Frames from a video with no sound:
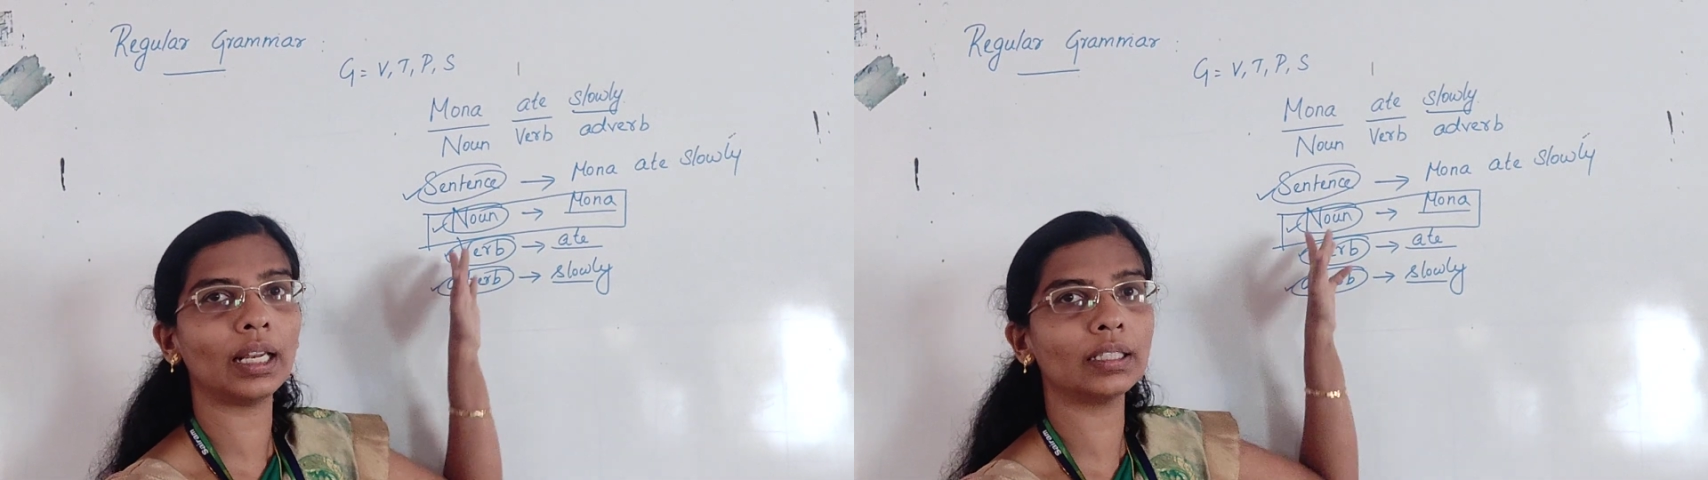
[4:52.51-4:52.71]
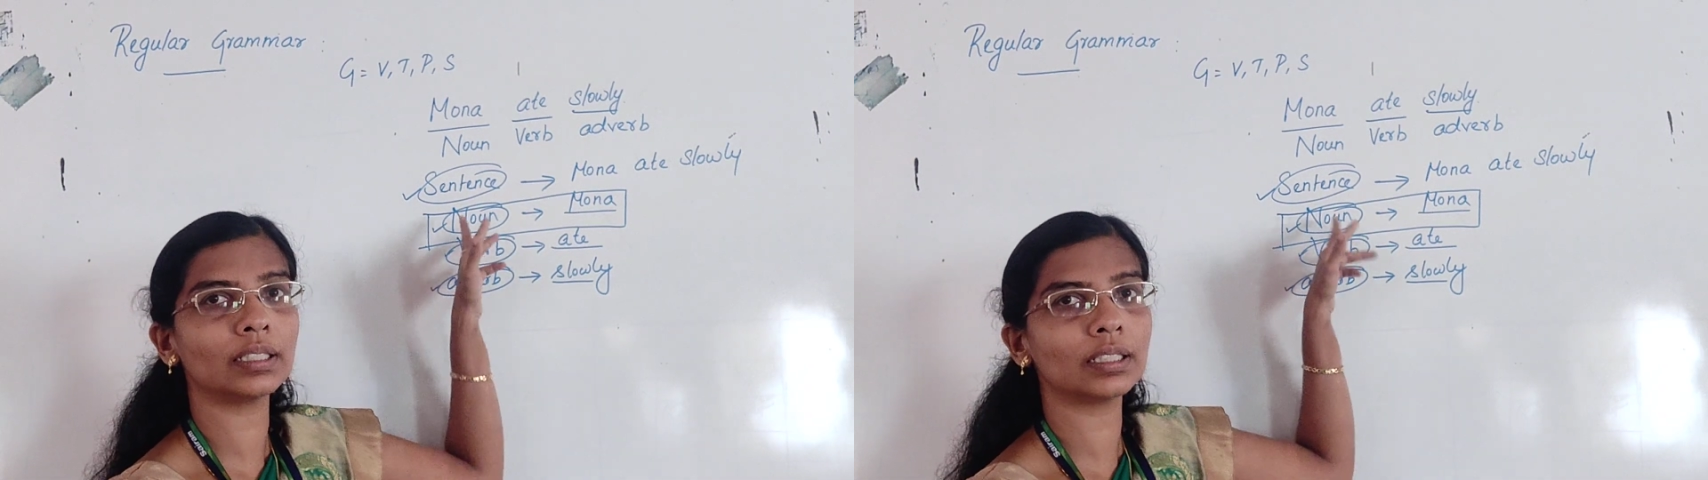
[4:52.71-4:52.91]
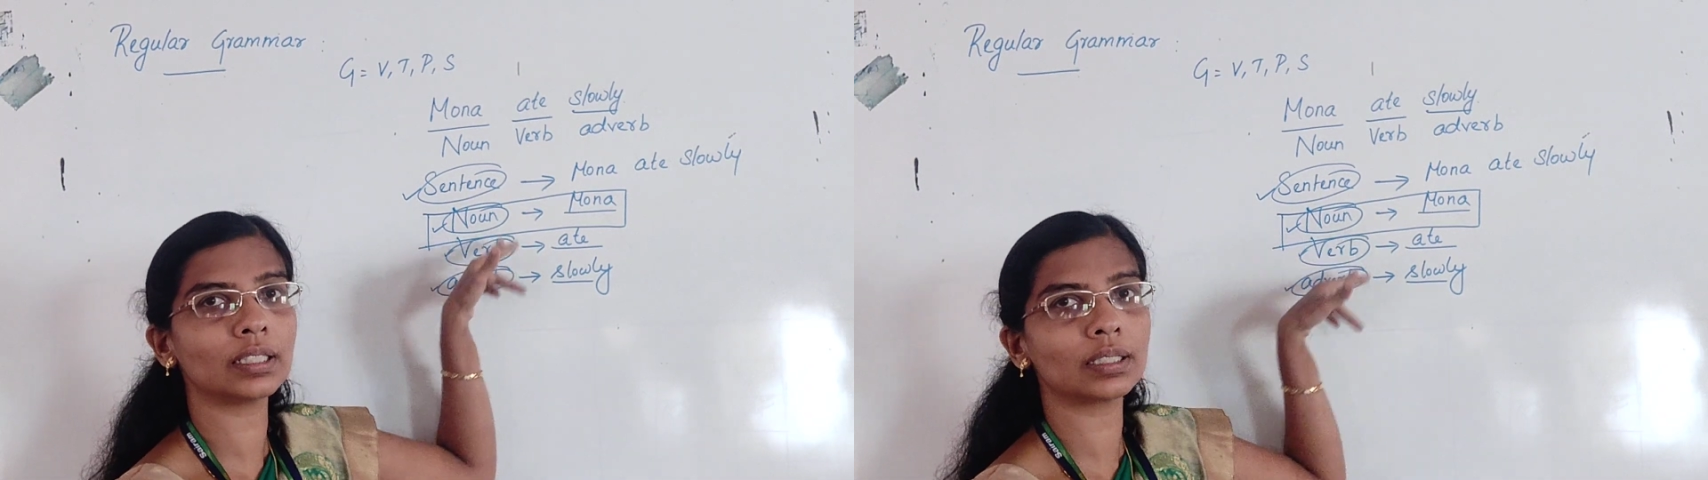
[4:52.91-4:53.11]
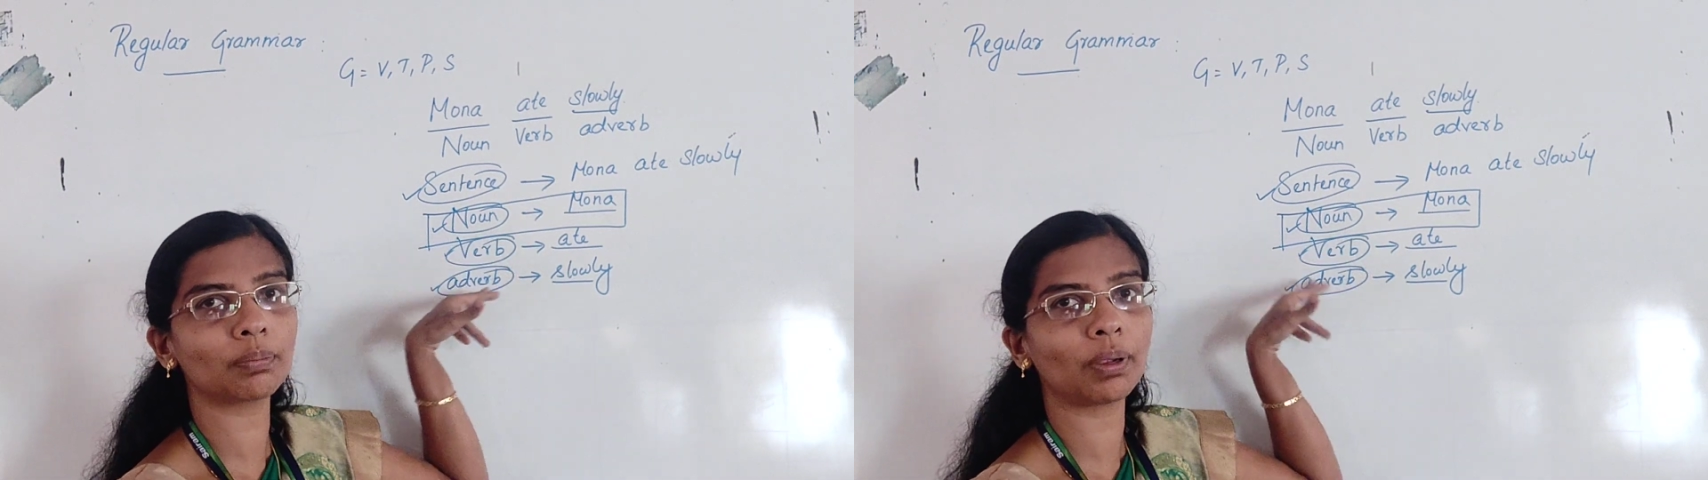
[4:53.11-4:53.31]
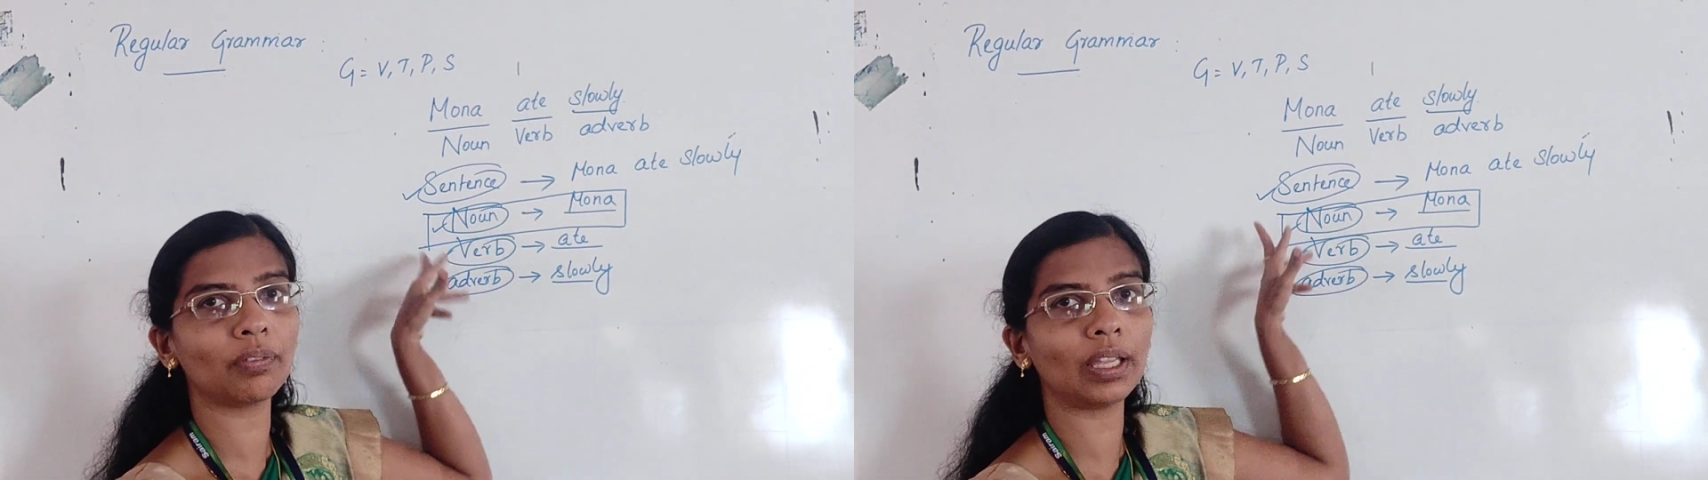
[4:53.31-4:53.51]
LHS
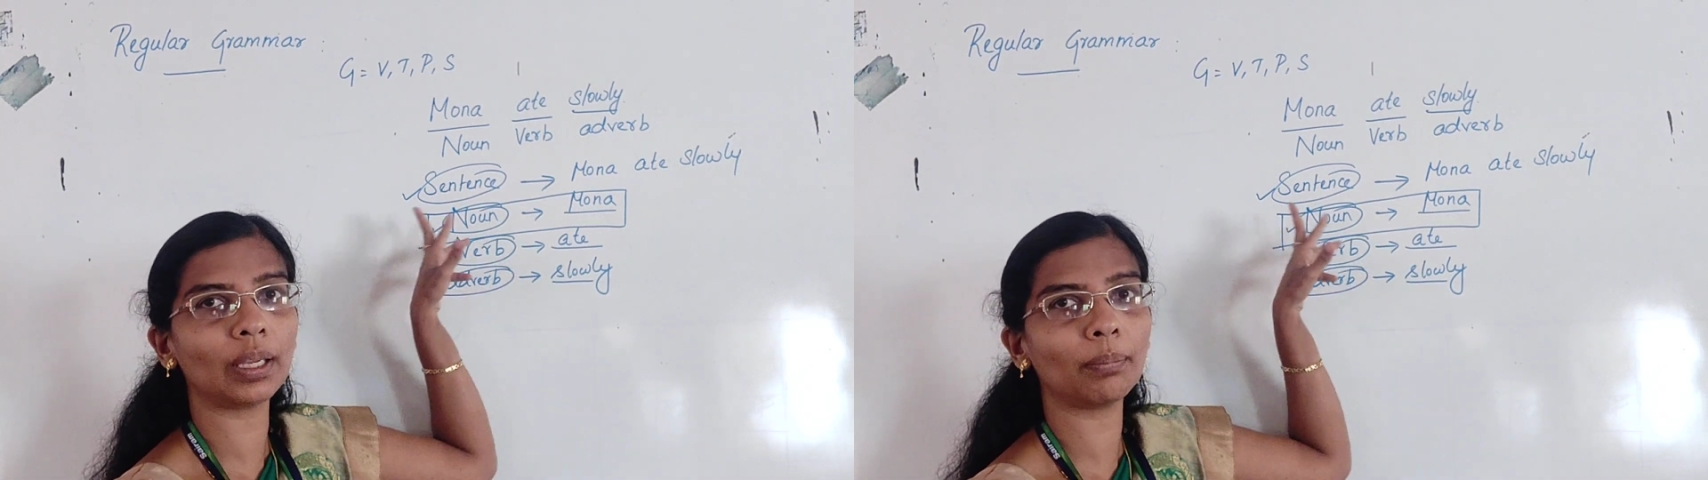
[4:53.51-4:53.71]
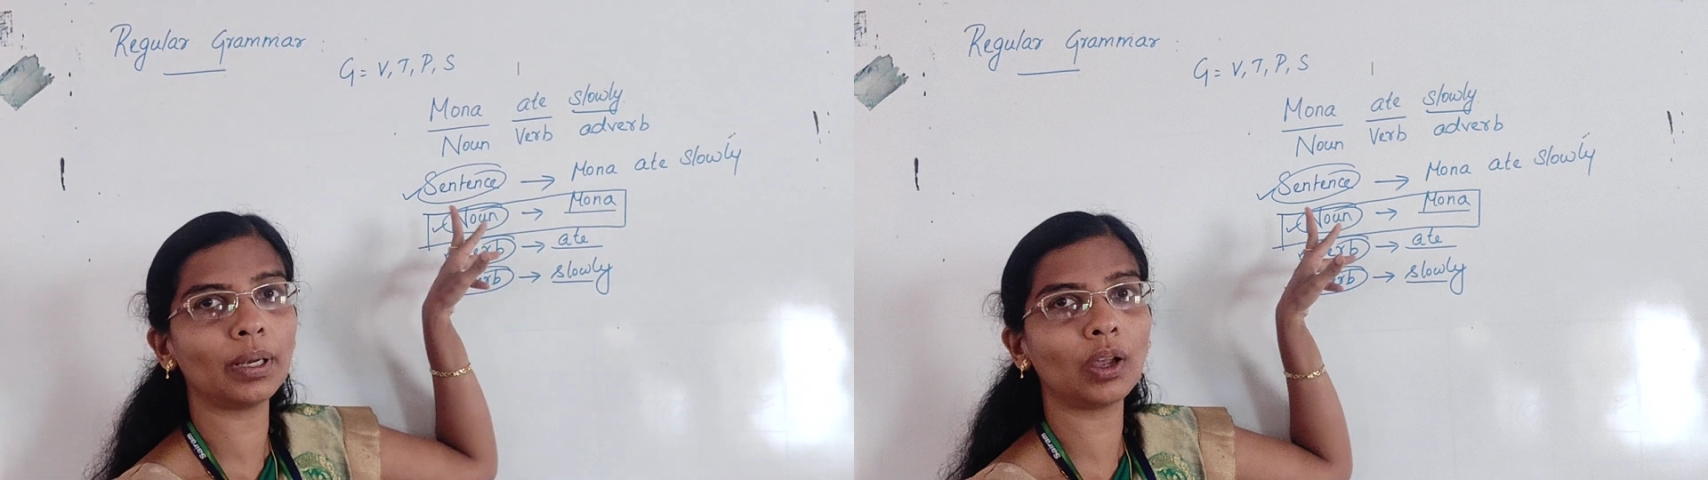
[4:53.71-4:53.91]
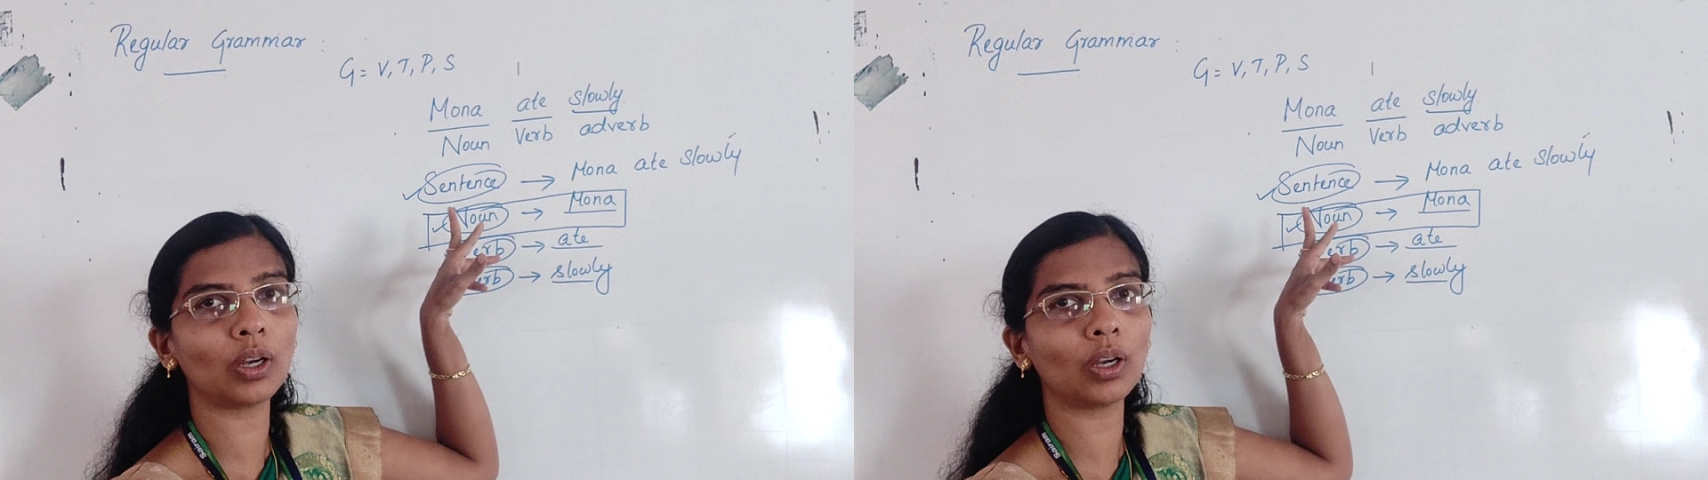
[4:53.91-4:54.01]
is my variable